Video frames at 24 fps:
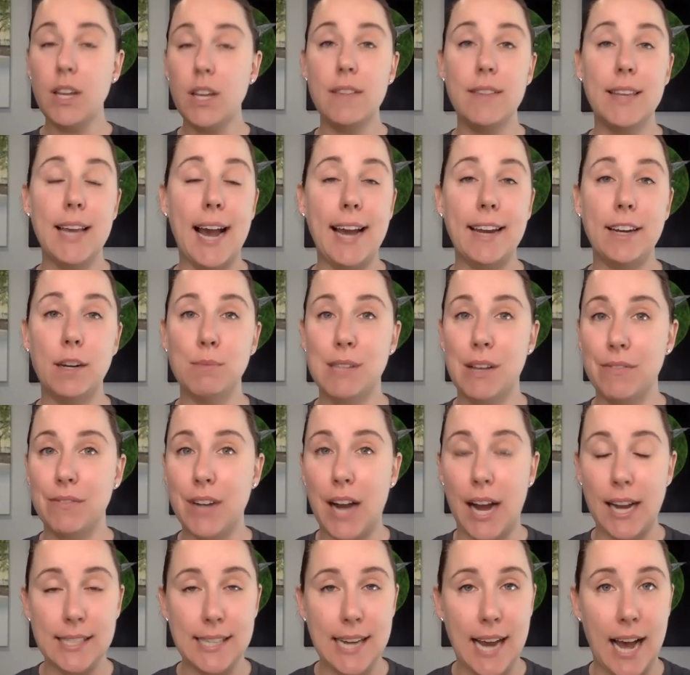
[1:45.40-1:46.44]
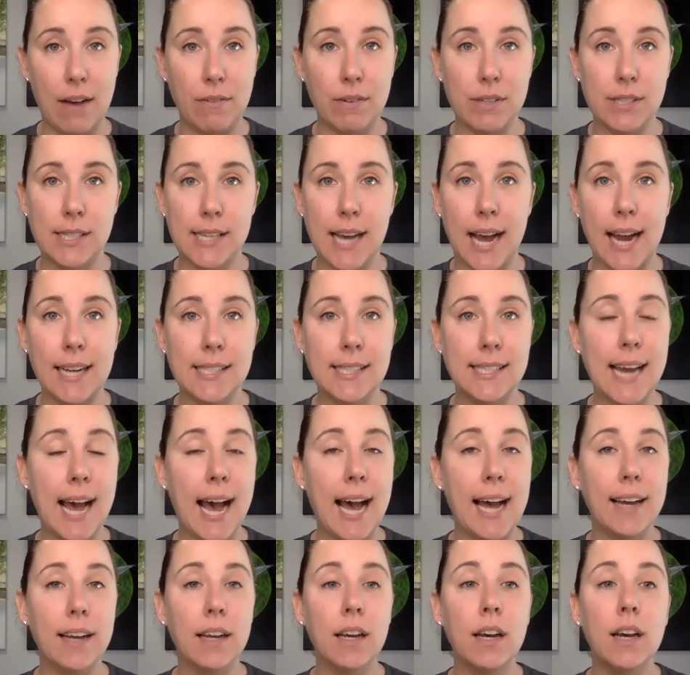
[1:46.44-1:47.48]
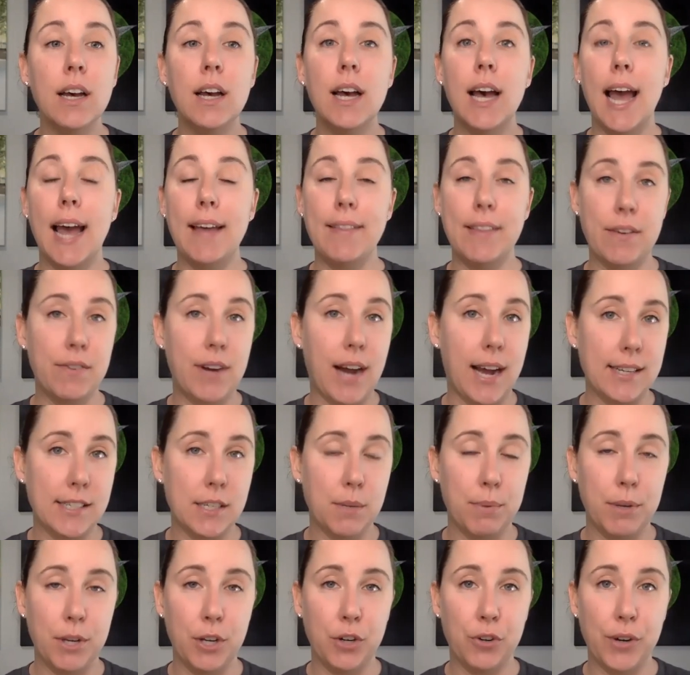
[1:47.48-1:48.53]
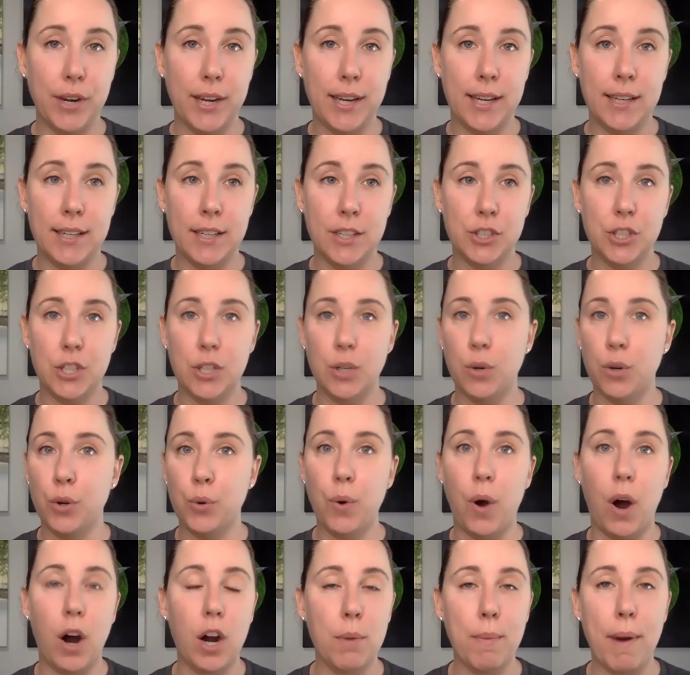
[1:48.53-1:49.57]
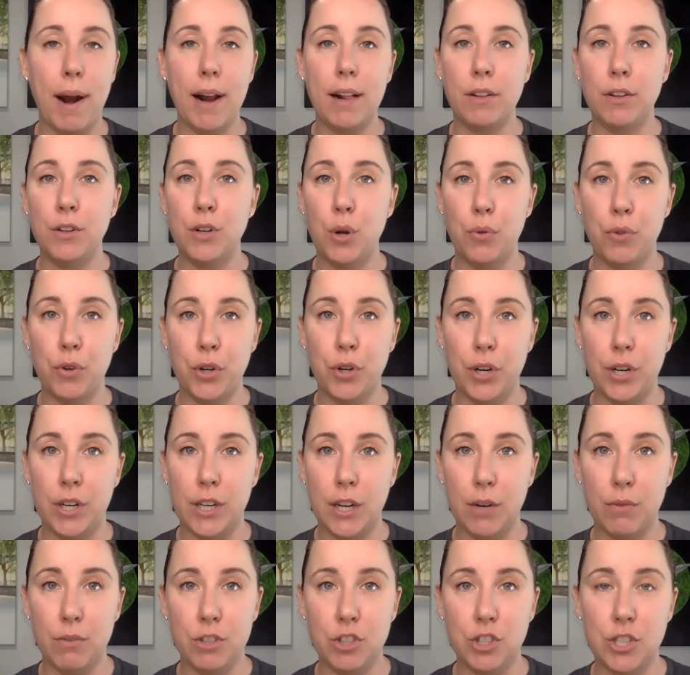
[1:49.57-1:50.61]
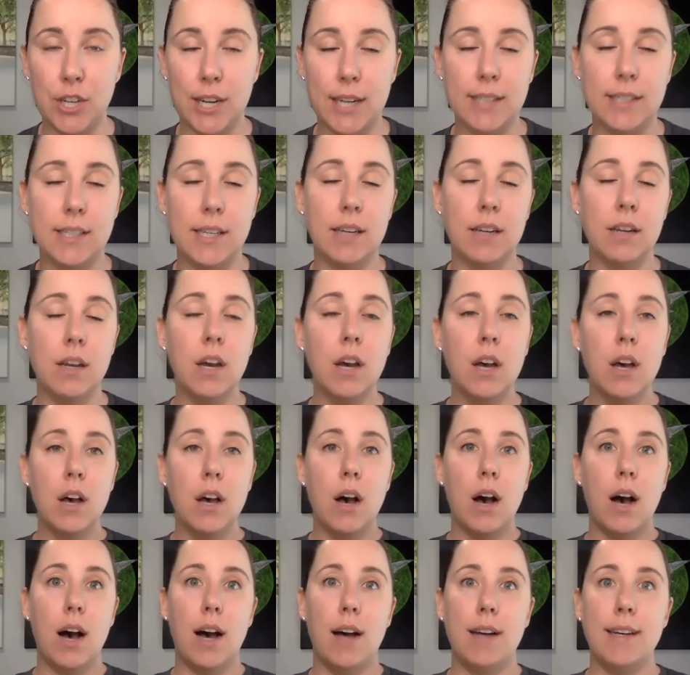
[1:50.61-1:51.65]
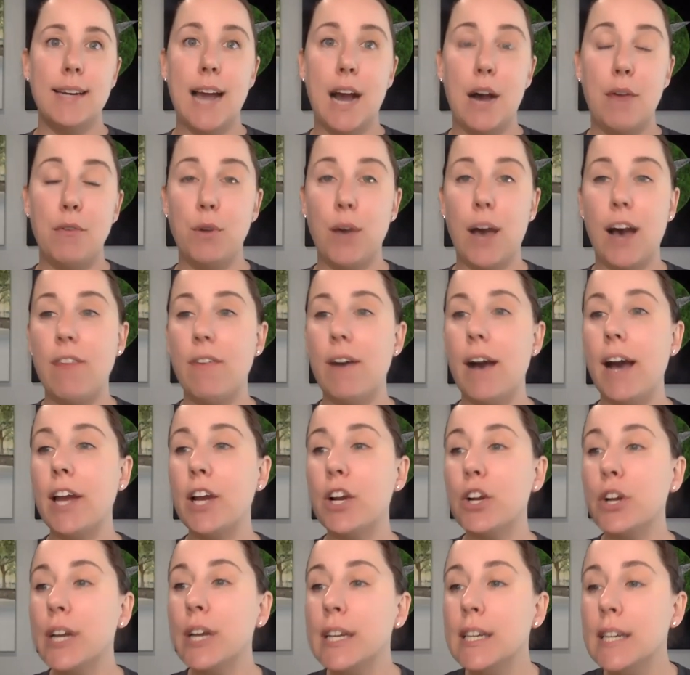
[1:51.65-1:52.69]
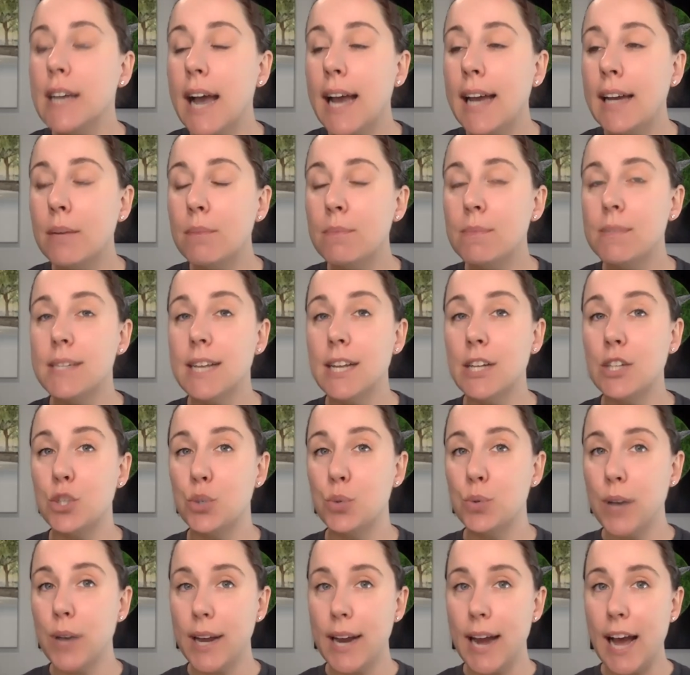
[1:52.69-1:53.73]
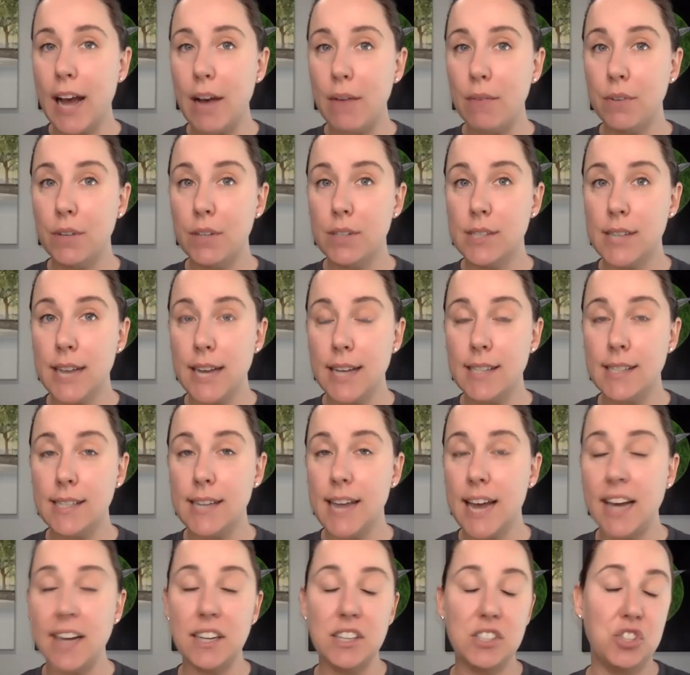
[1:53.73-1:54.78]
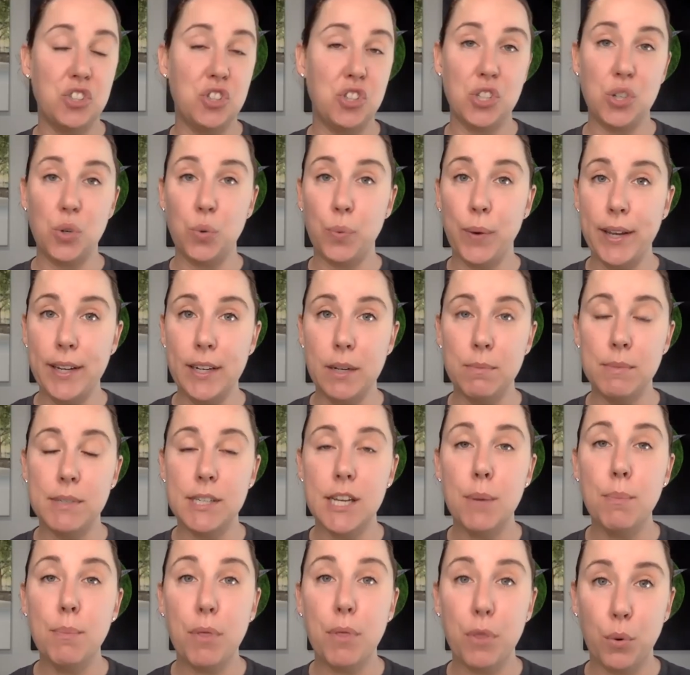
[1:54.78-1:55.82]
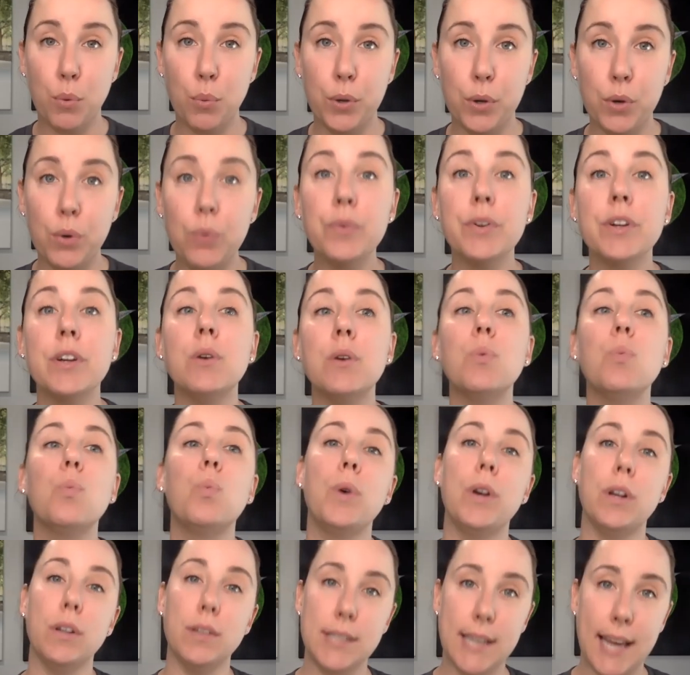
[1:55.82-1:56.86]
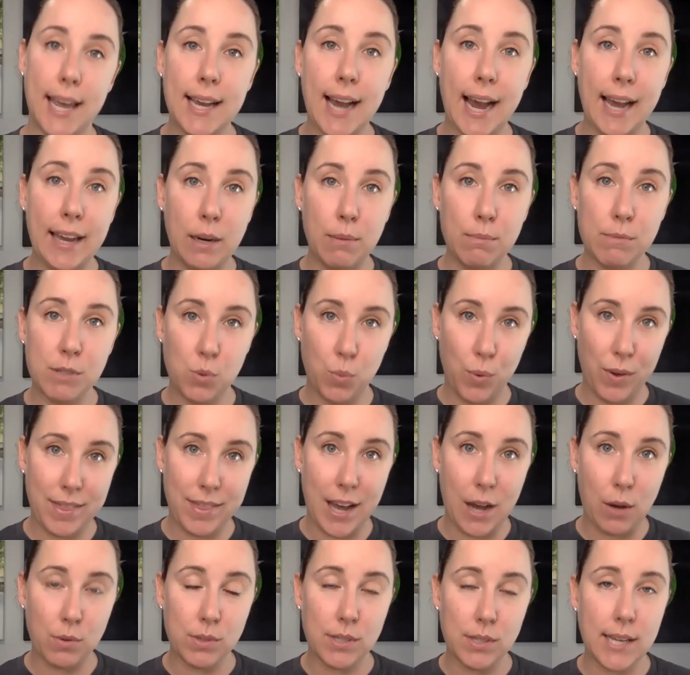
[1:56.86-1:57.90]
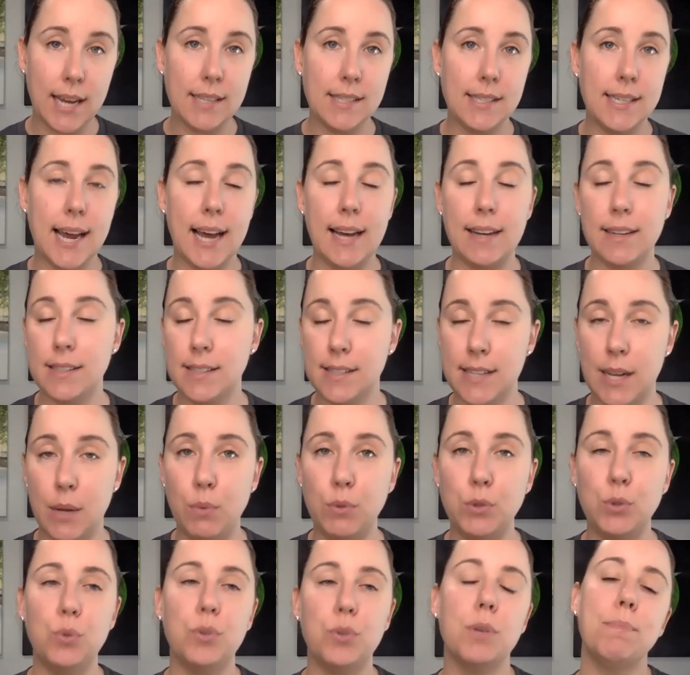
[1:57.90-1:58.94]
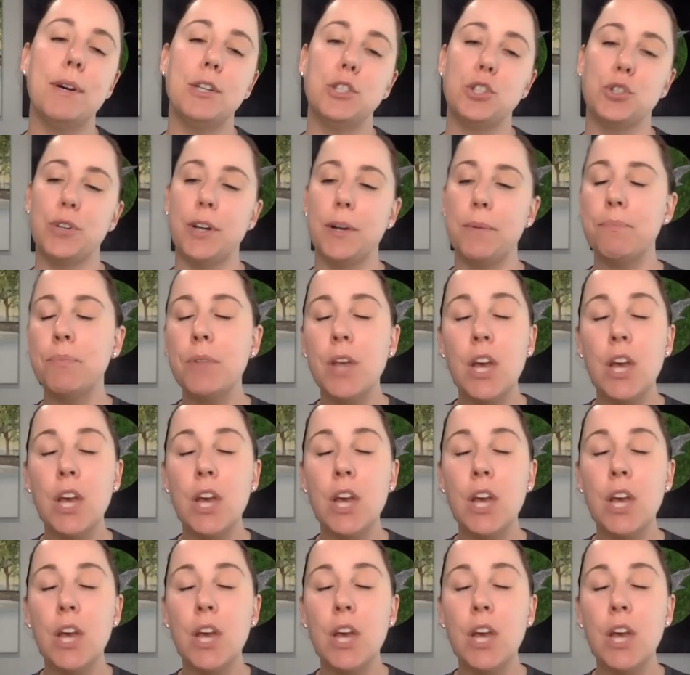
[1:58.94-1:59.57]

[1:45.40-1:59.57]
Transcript: the items have got to have a size tag and have got to be in great condition or you automatically know they're going to get rejected. Uh, now, if you have higher end items that do not have size tags, just a random tip, the RealReal will take items without size tags. They will do the measuring.